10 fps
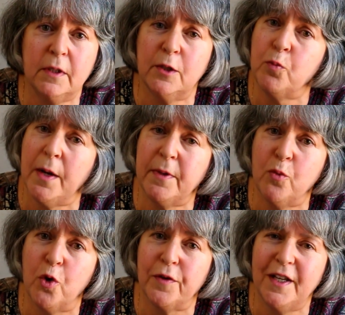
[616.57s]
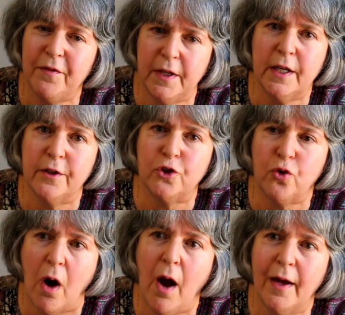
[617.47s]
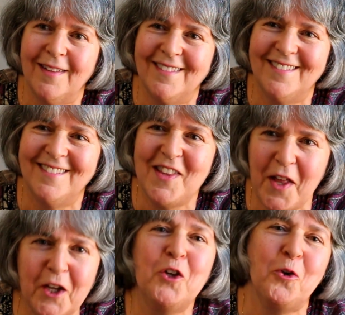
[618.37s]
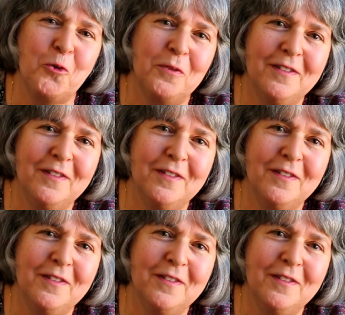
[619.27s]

it might be worth giving it a try. Thank you.